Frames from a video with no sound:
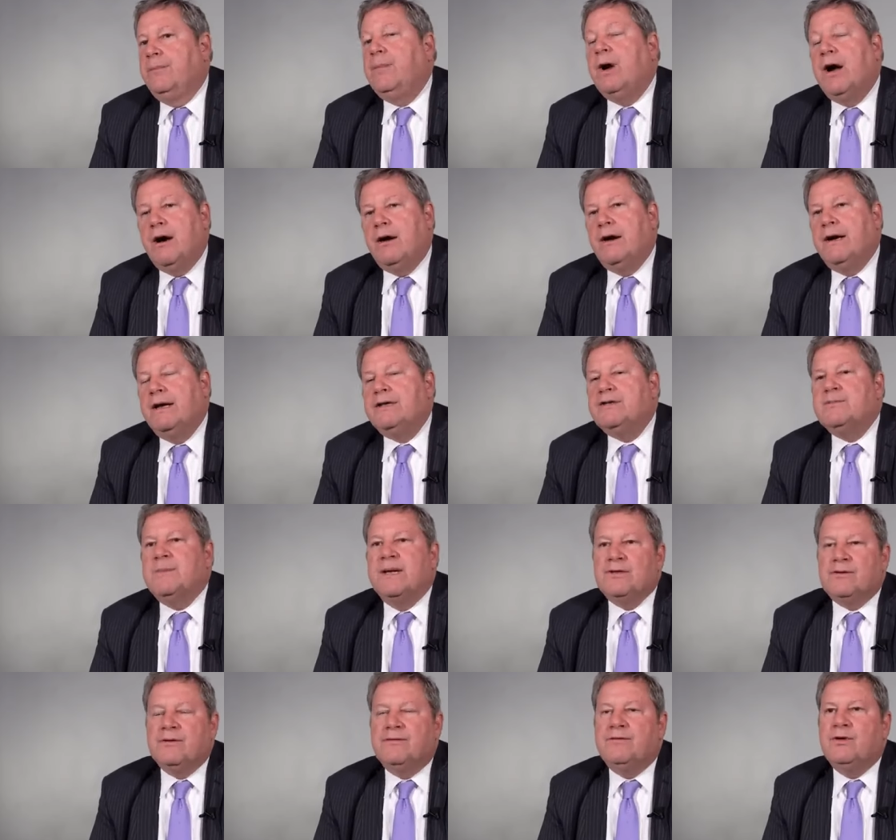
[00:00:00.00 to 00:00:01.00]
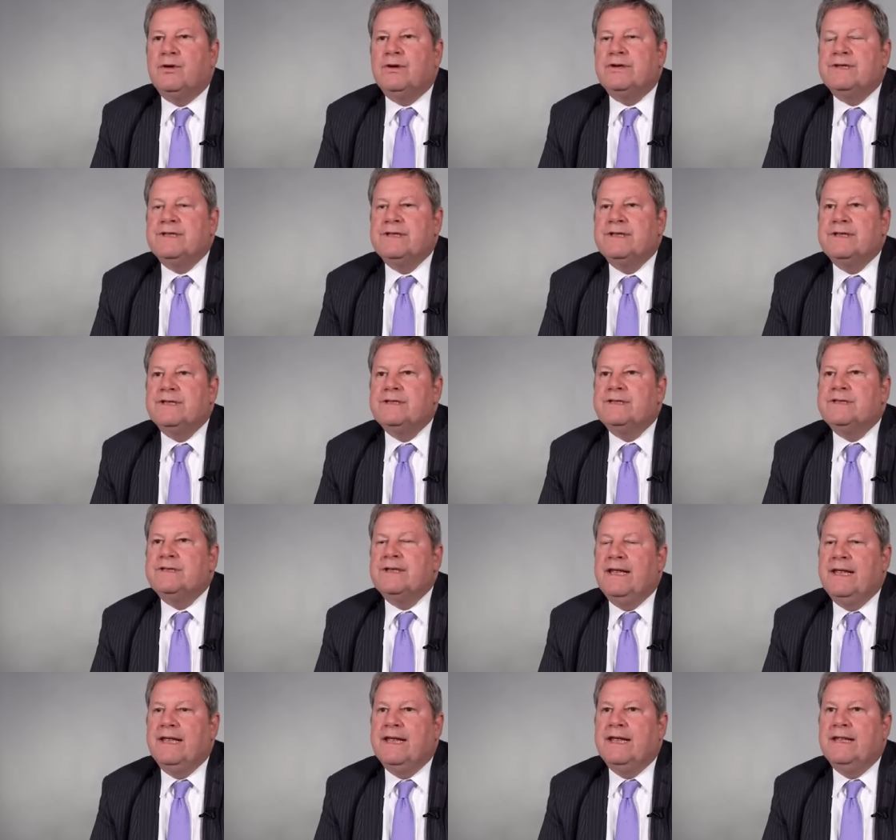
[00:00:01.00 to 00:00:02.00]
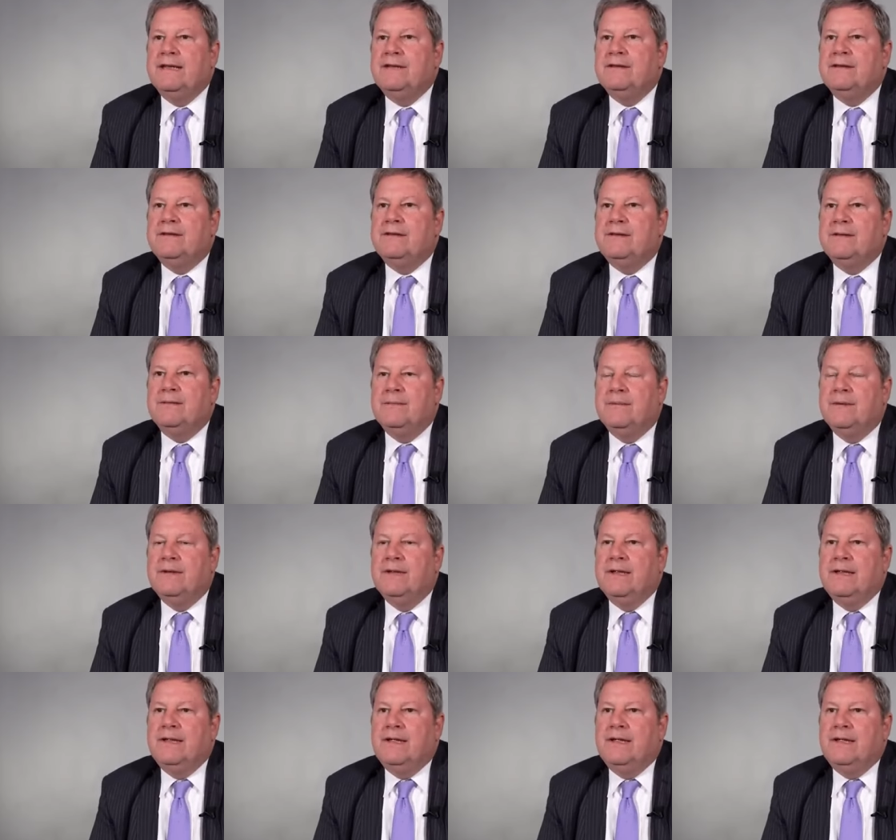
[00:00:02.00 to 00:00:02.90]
Amhara special forces and um,